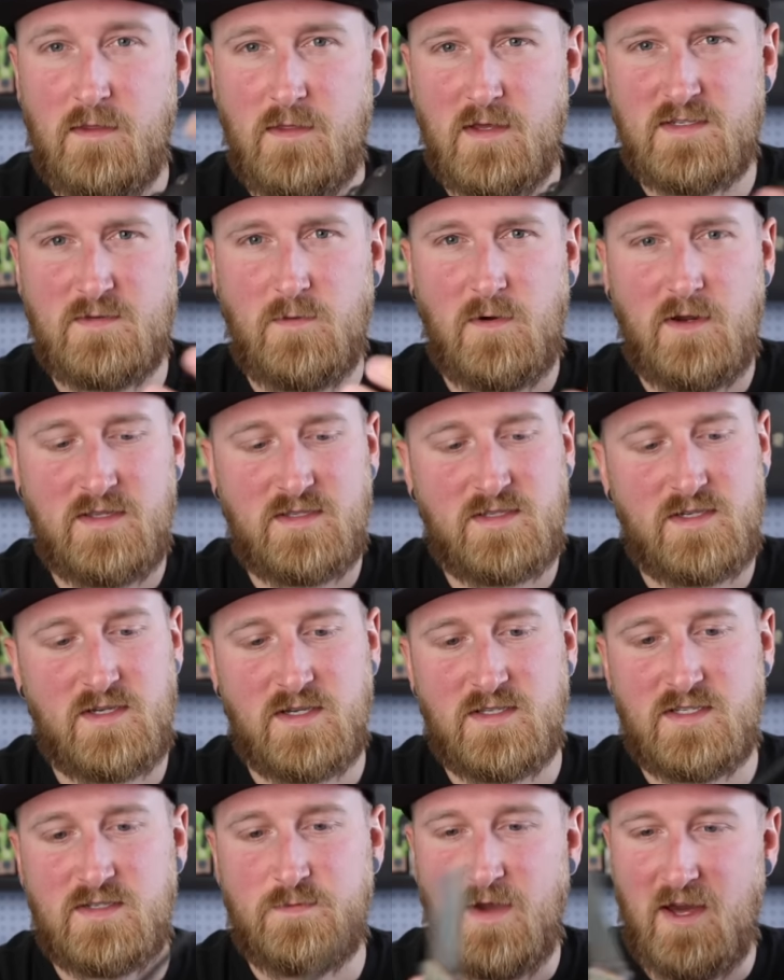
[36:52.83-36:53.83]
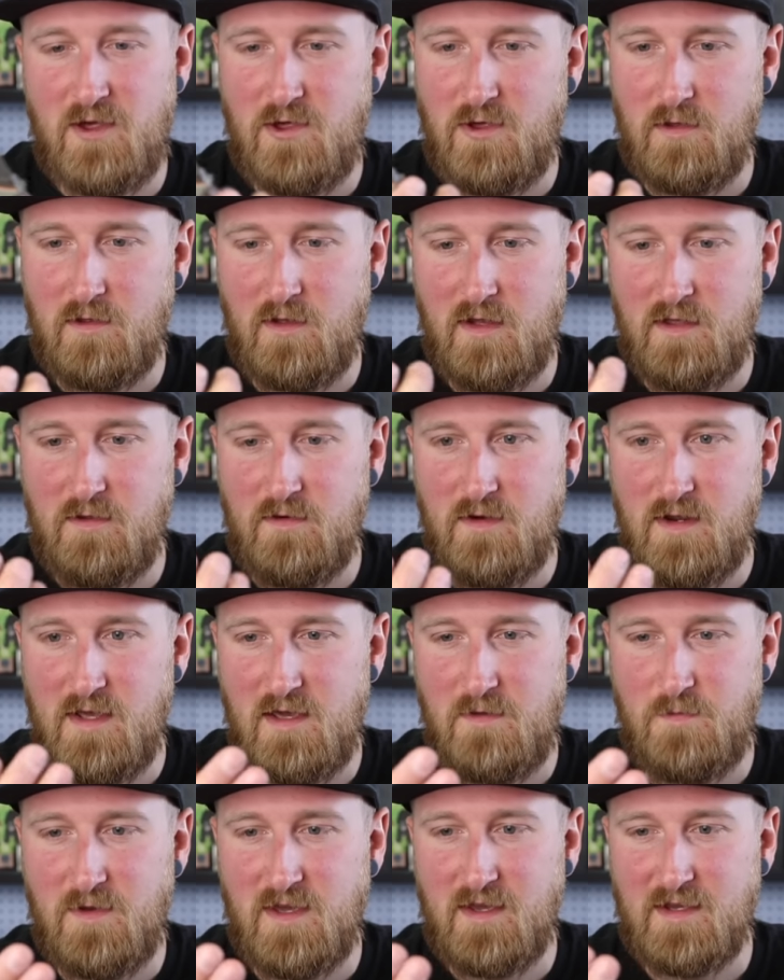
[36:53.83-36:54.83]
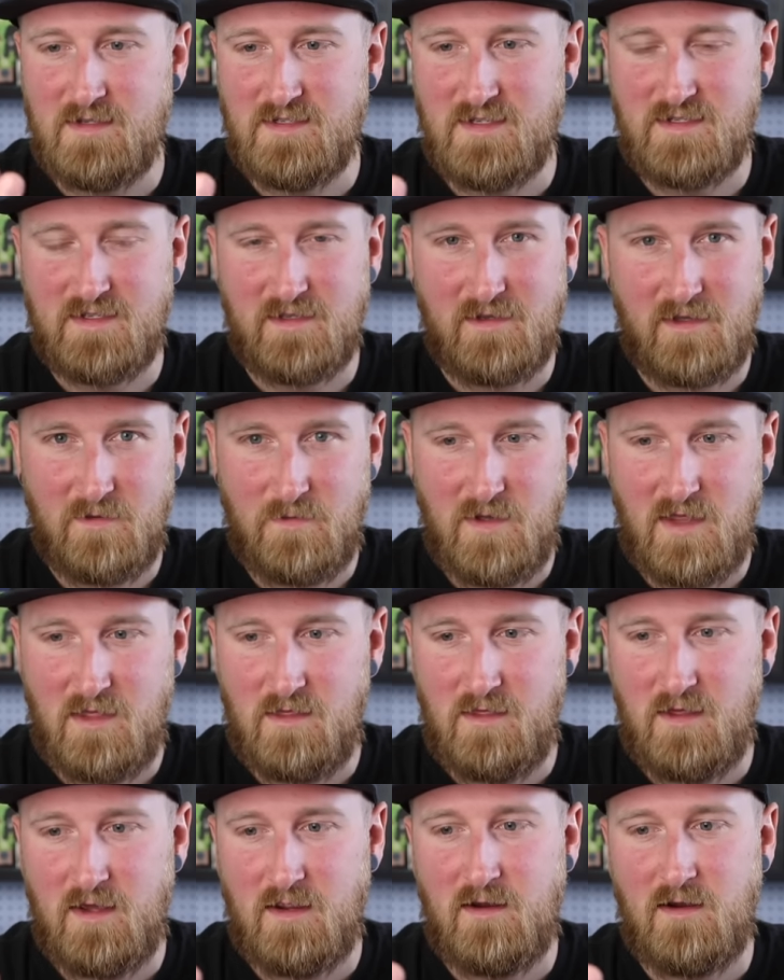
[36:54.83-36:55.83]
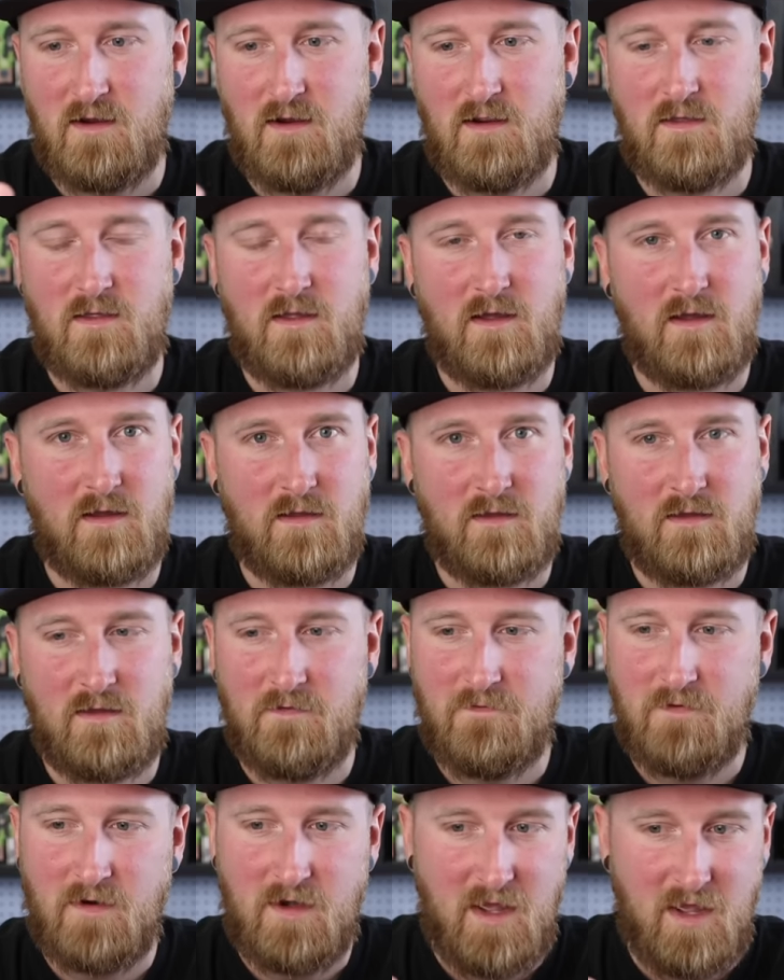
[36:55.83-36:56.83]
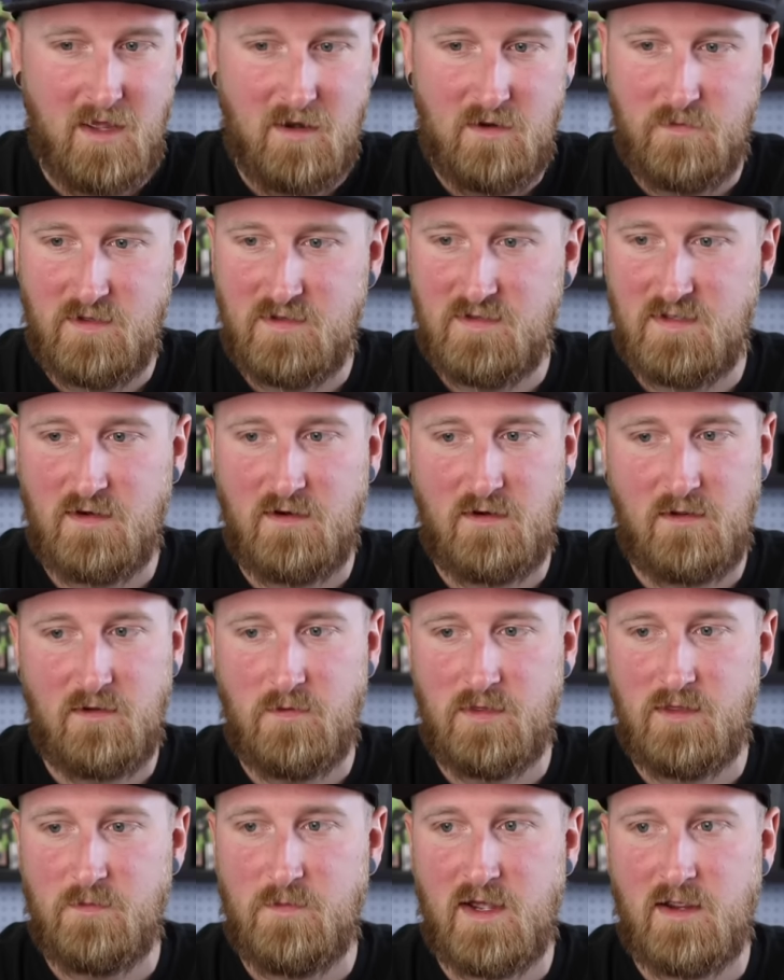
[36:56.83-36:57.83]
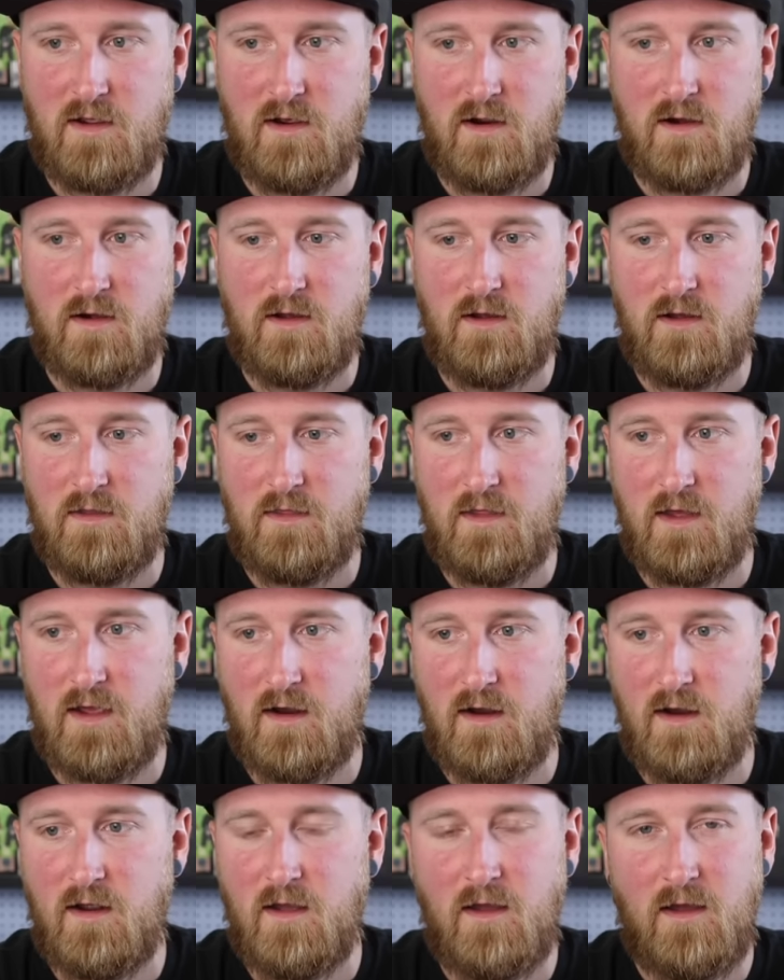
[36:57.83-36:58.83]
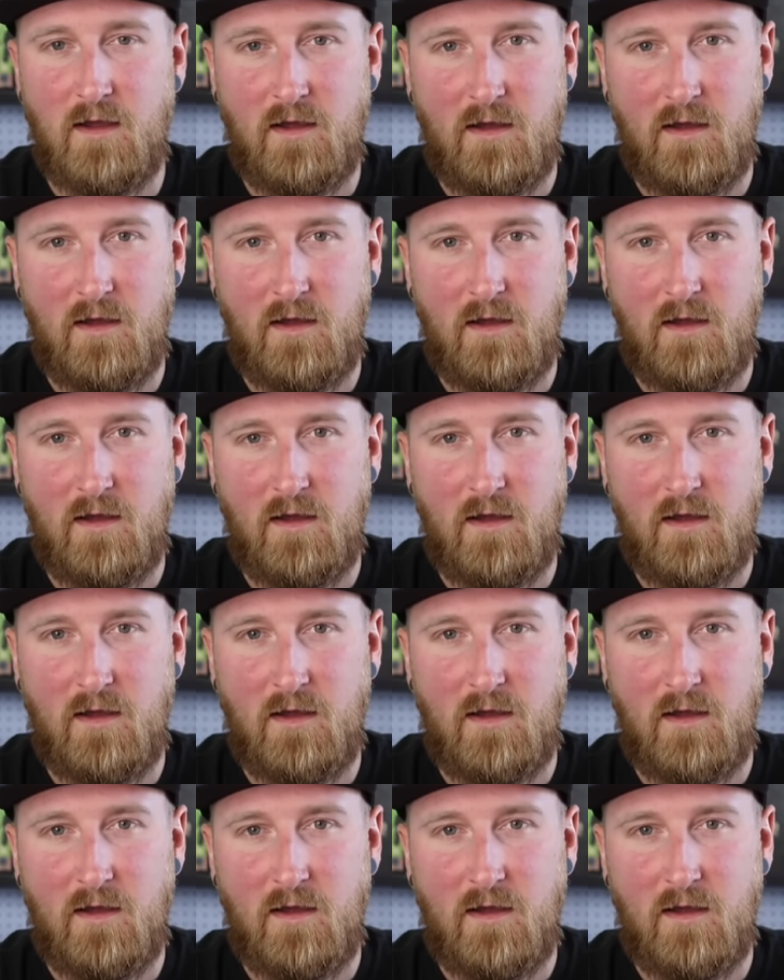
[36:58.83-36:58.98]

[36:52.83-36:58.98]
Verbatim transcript: This one is just special and unique because it's a little bit thicker, the different handle material with the micarta on there.